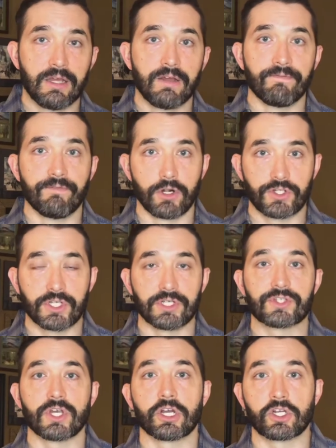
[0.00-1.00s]

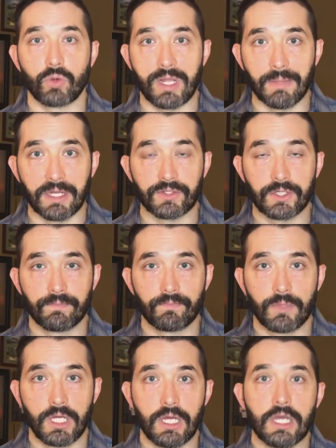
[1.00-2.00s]
versus agreement.
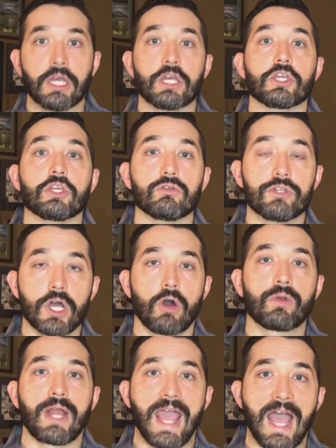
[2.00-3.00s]
You
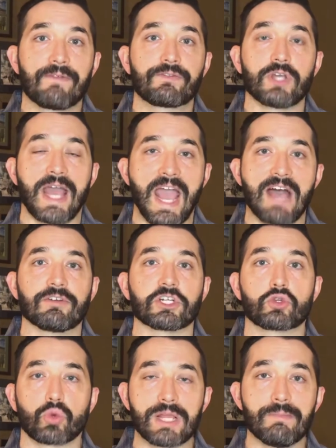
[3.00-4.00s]
don't have to have
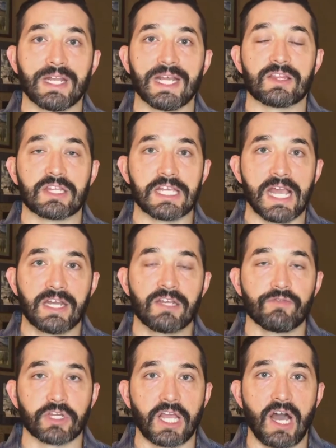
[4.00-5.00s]
agreement at the end
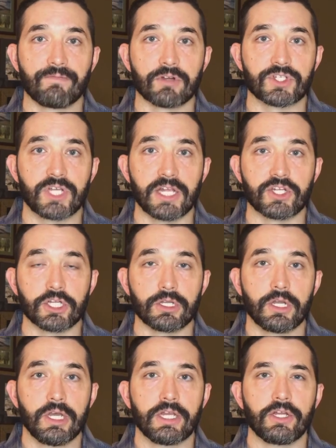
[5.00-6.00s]
of the conversation.
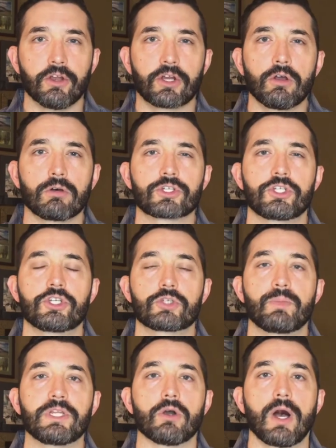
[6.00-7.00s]
Your goal should
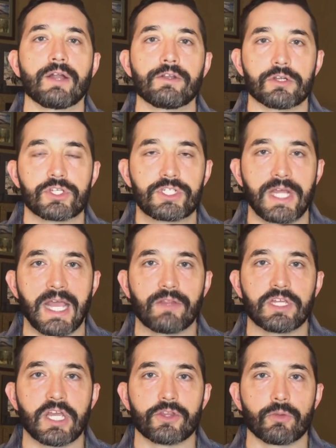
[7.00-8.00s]
just be to understand
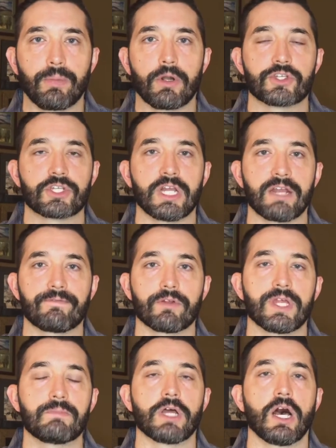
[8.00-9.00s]
the other person and for
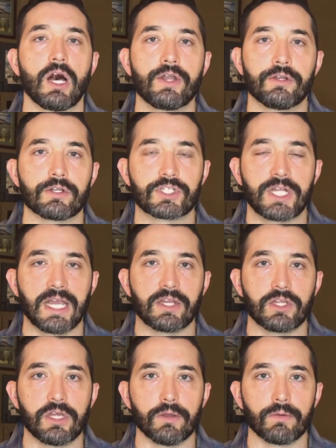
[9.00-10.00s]
them to understand
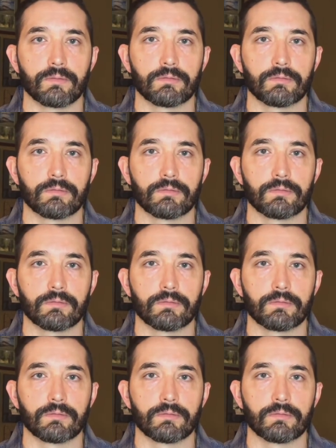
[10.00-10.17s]
you.